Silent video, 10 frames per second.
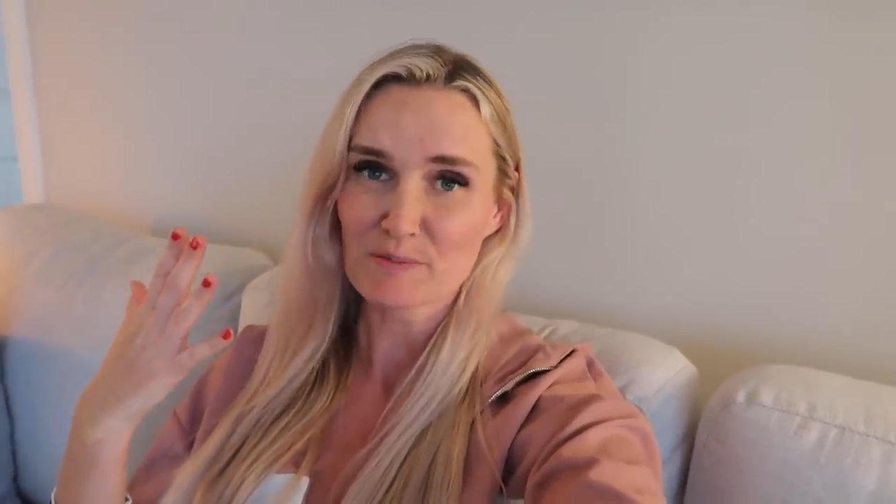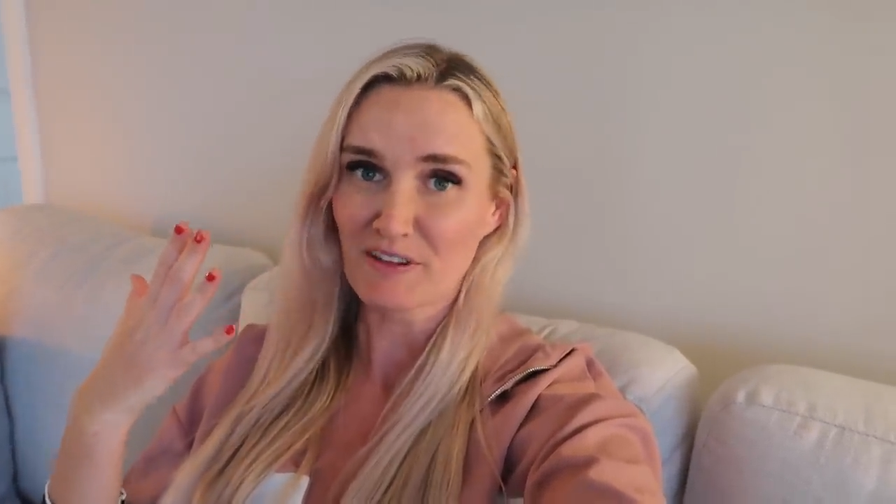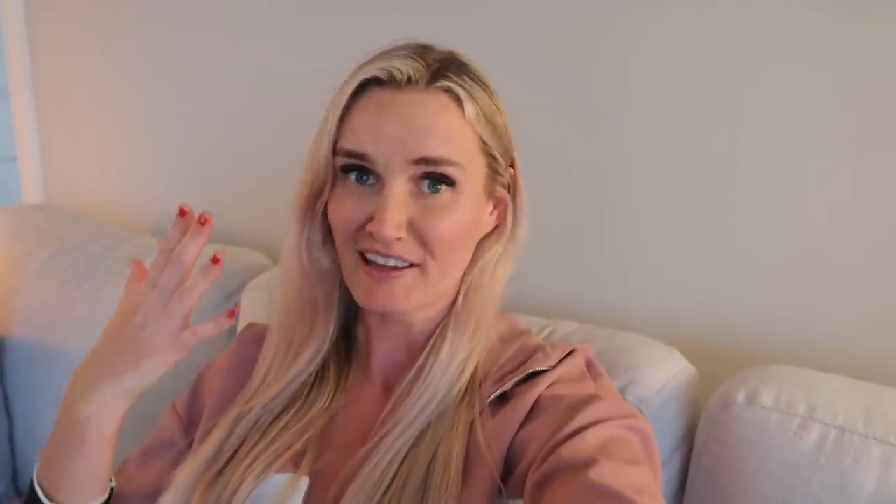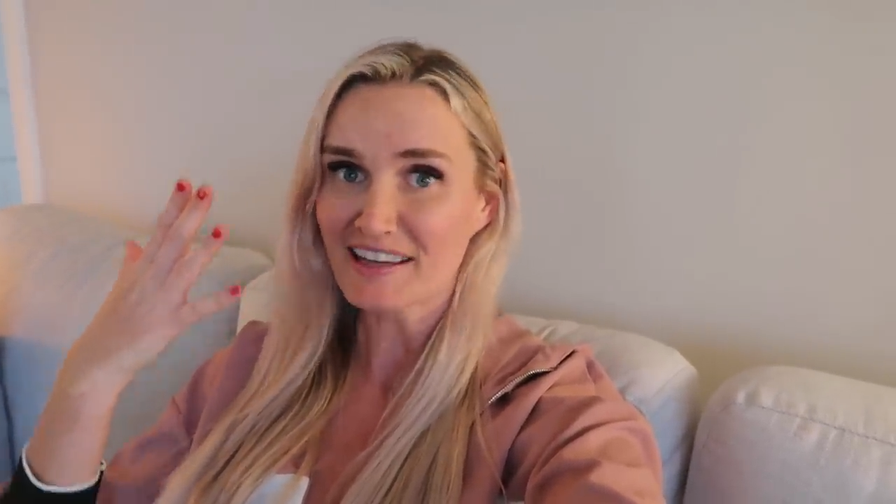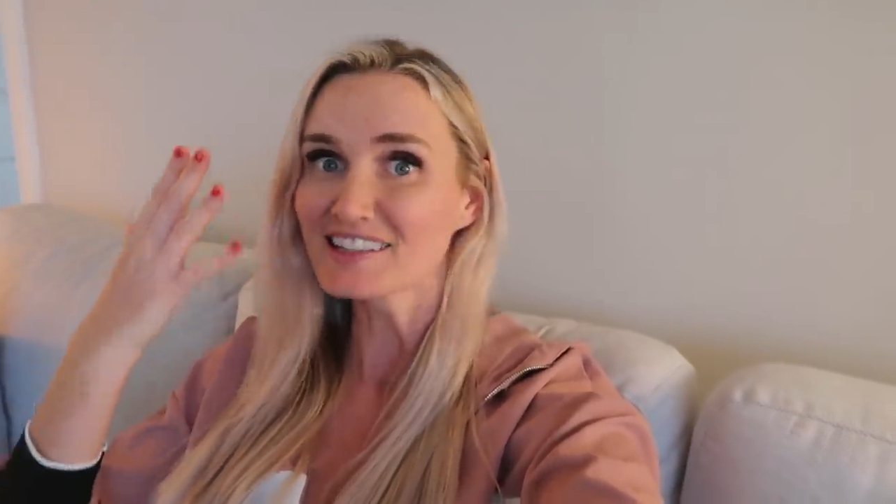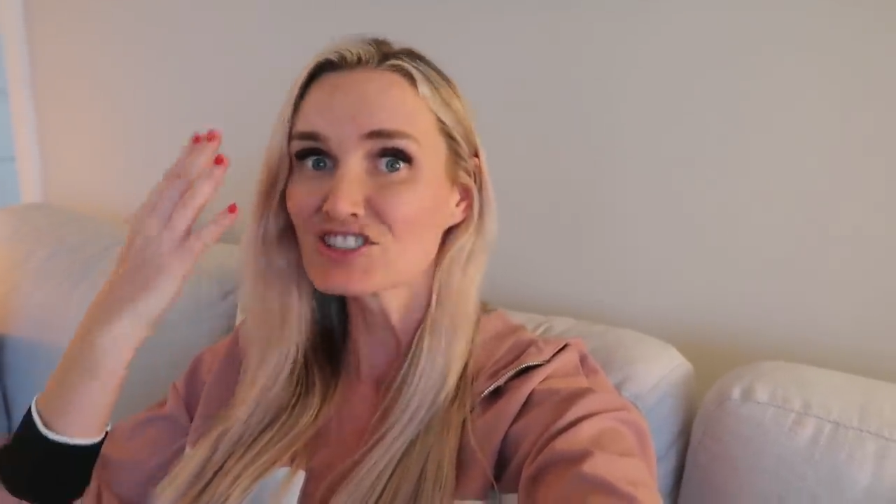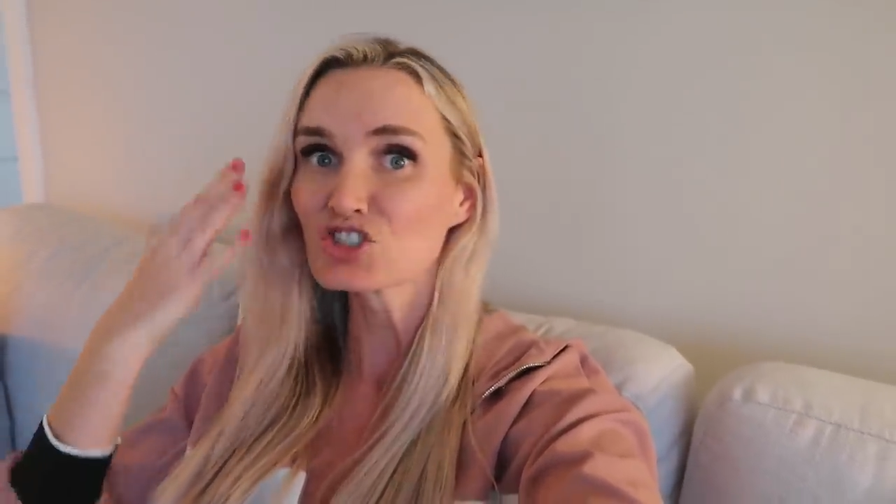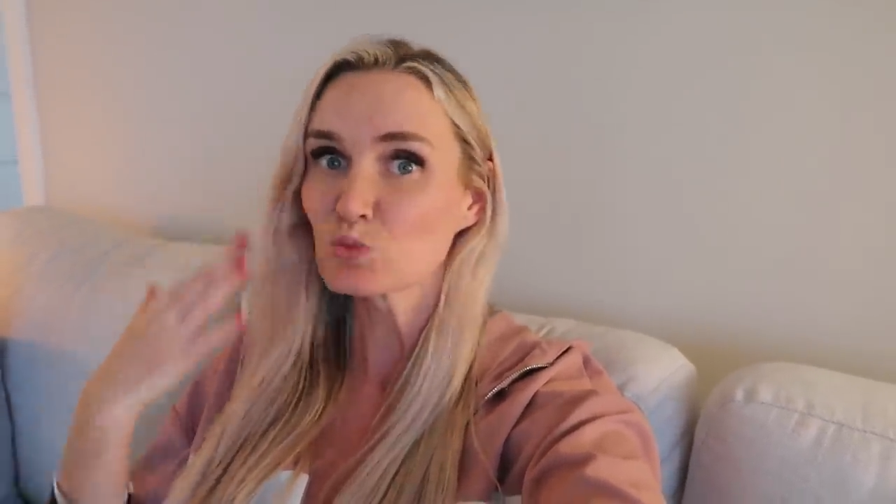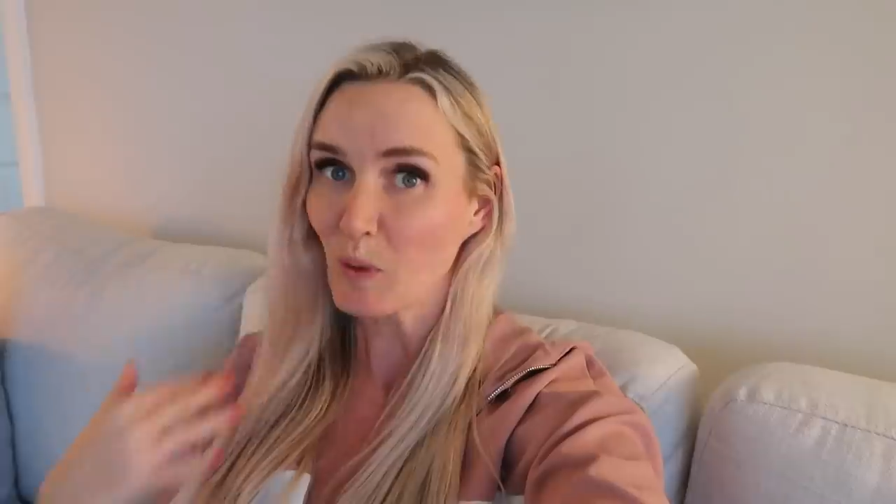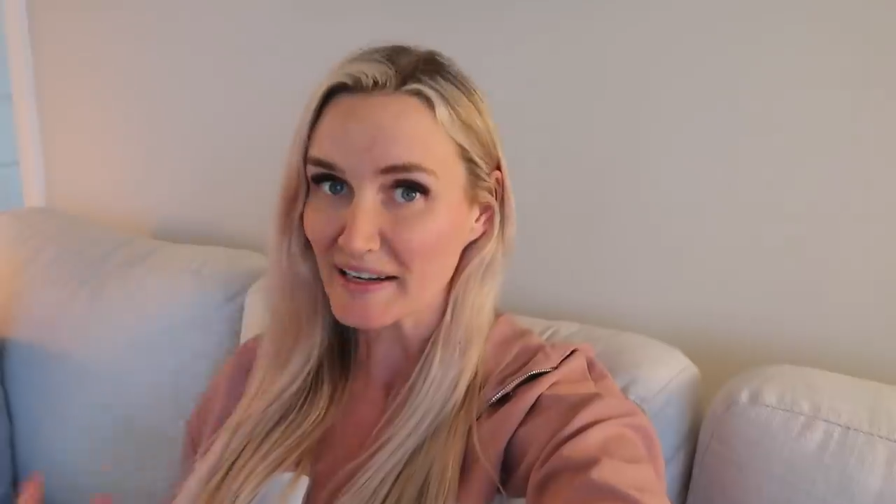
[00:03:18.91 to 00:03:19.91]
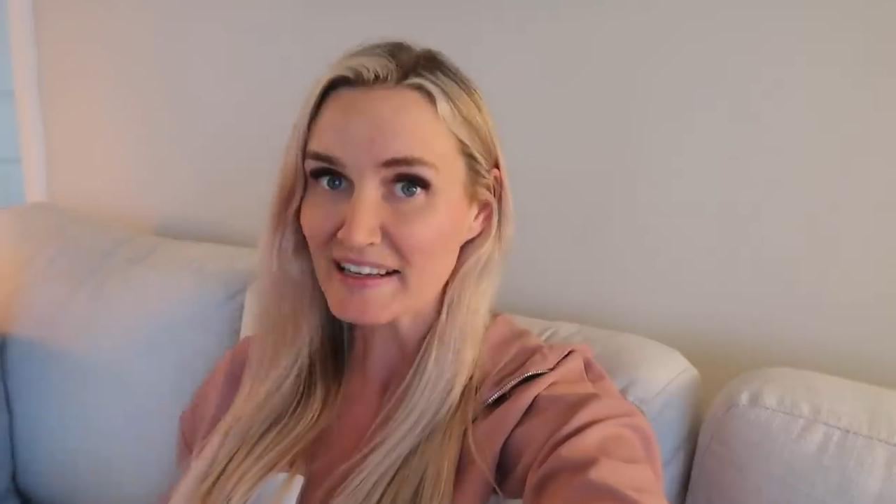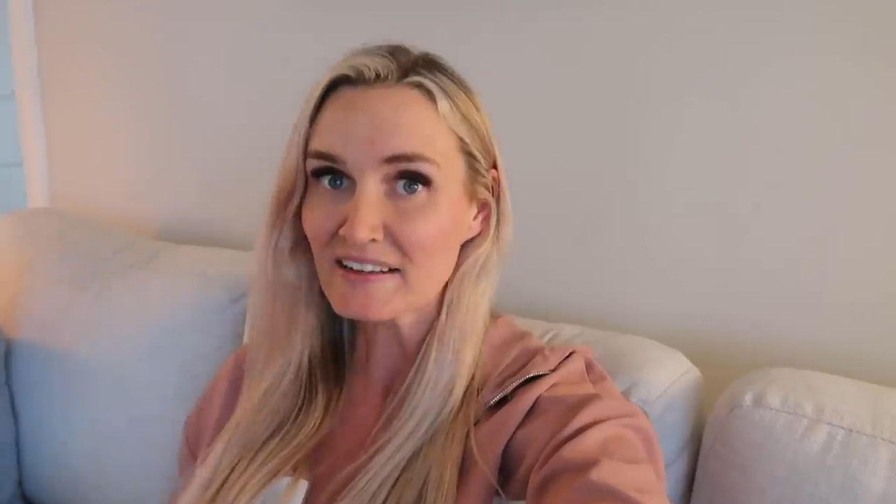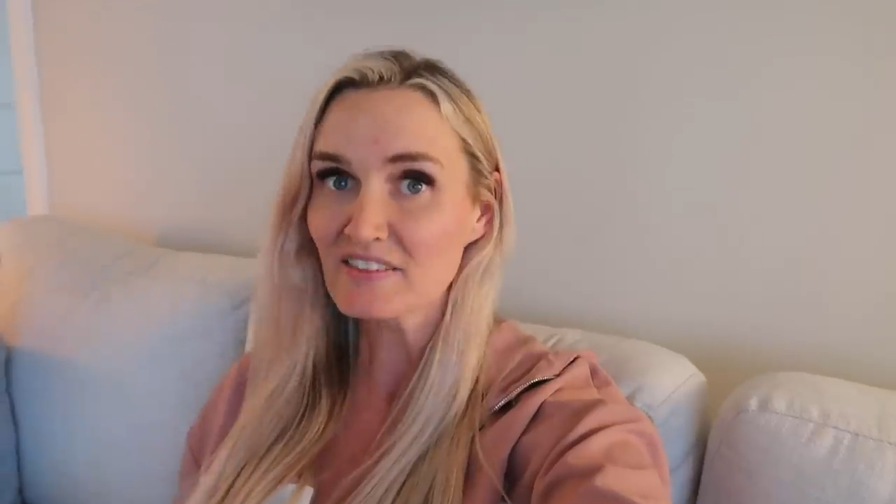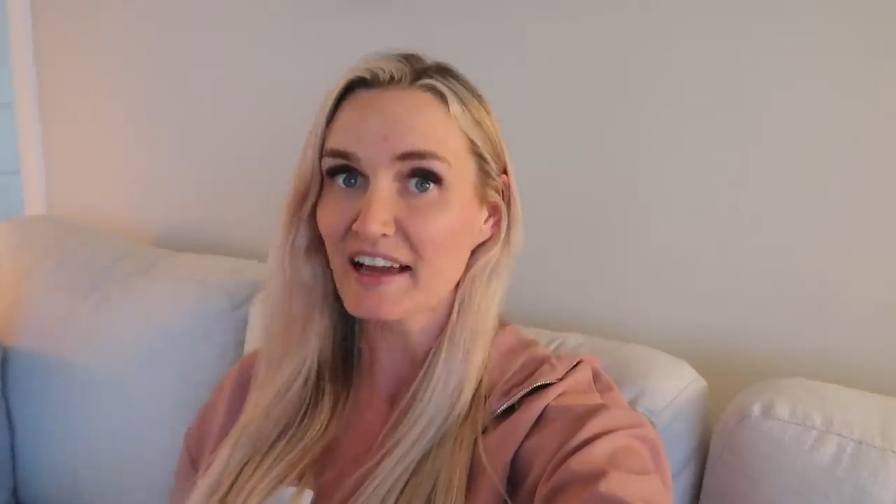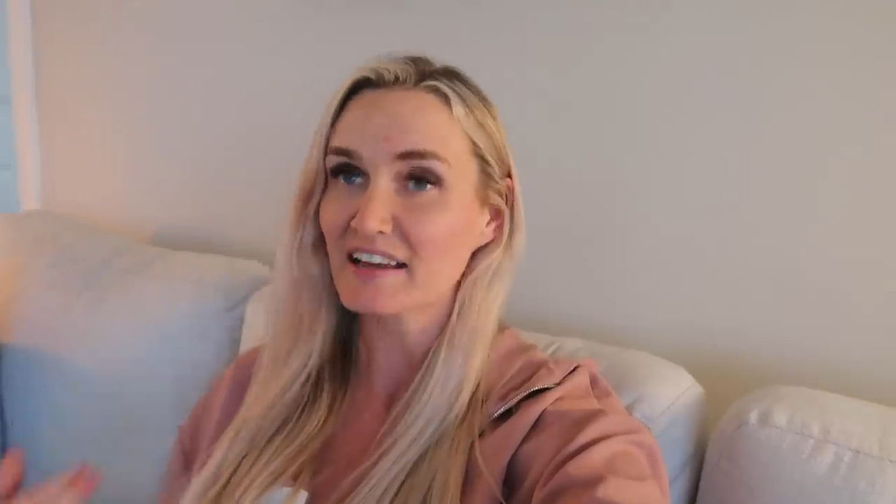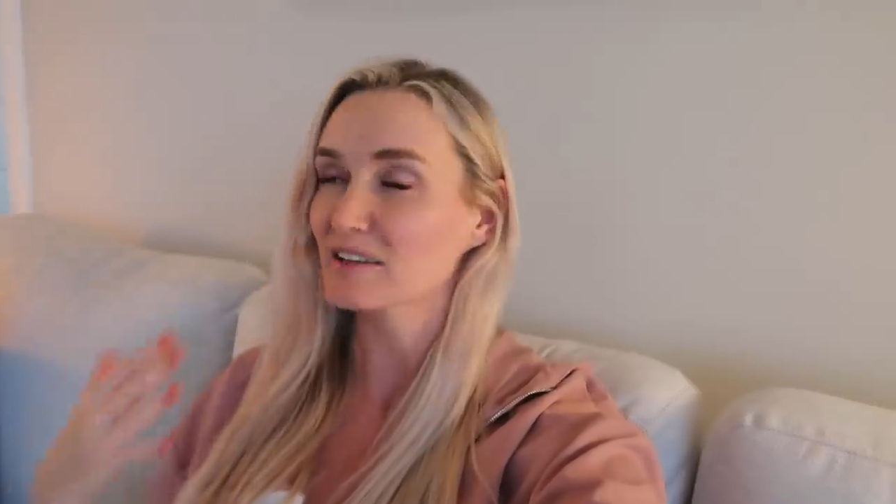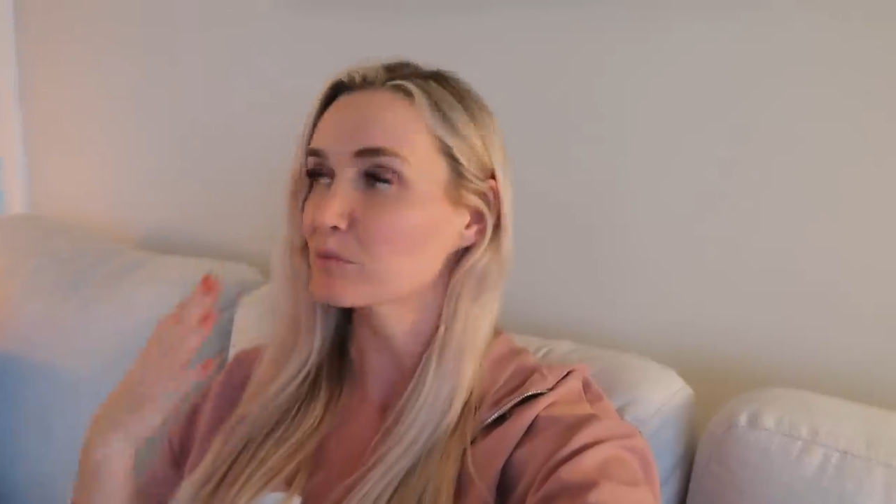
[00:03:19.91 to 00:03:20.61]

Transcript: but like sweating like